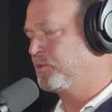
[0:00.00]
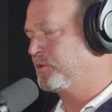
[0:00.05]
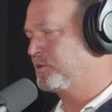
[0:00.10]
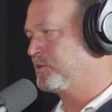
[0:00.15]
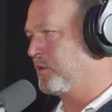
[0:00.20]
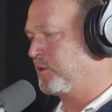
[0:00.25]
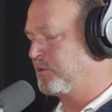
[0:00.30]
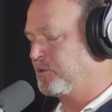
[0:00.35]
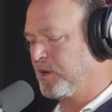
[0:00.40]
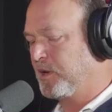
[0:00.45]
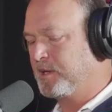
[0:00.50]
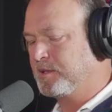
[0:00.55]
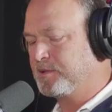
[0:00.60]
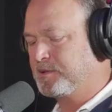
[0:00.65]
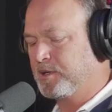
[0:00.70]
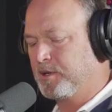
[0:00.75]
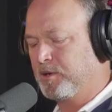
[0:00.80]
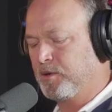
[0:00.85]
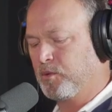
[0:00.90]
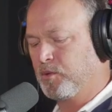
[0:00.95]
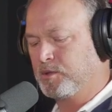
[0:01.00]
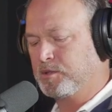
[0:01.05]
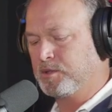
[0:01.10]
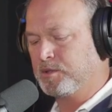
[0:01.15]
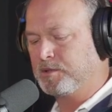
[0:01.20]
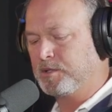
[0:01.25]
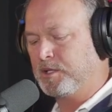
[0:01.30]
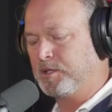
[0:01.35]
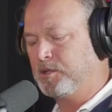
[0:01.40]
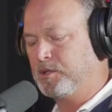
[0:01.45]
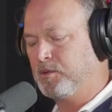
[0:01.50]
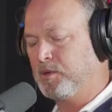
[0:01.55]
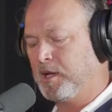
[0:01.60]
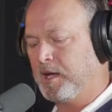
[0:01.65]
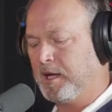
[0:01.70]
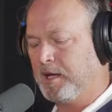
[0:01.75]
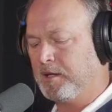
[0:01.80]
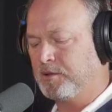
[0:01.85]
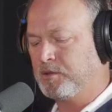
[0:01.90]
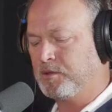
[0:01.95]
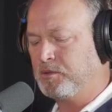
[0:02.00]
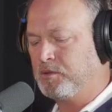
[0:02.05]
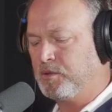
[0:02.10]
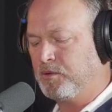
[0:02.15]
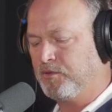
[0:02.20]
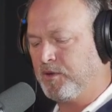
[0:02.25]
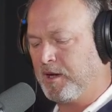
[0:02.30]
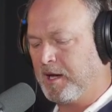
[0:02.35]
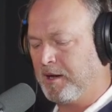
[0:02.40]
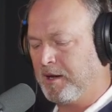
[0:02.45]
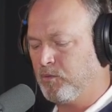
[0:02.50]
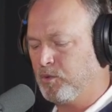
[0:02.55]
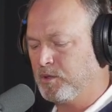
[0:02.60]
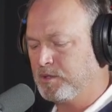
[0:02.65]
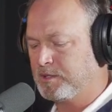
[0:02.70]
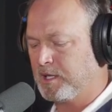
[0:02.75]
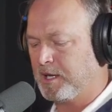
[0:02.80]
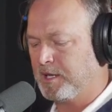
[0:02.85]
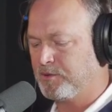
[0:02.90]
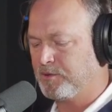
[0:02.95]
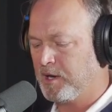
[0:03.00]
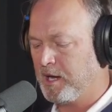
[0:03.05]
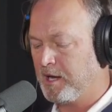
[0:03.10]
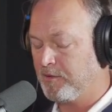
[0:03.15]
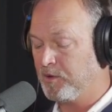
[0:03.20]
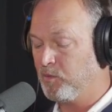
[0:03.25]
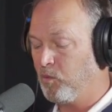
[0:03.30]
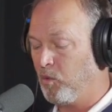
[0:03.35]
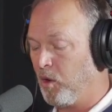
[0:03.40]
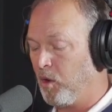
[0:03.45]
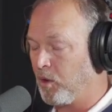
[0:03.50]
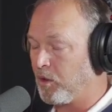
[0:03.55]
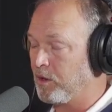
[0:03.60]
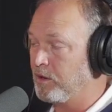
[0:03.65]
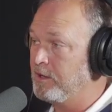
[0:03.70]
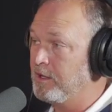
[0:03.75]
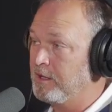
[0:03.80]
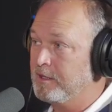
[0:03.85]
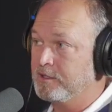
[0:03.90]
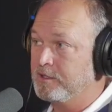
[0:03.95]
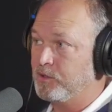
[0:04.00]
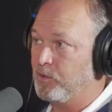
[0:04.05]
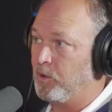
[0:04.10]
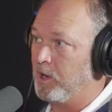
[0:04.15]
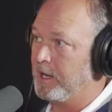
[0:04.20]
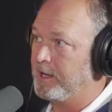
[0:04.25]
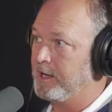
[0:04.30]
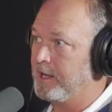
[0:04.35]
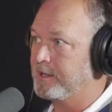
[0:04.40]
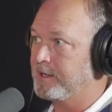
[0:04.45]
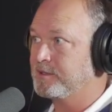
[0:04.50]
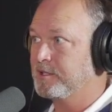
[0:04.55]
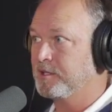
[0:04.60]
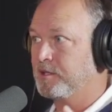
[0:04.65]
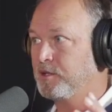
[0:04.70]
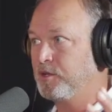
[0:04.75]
which is our training center, which is at 29225 Woodside Drive in Walker, right next to the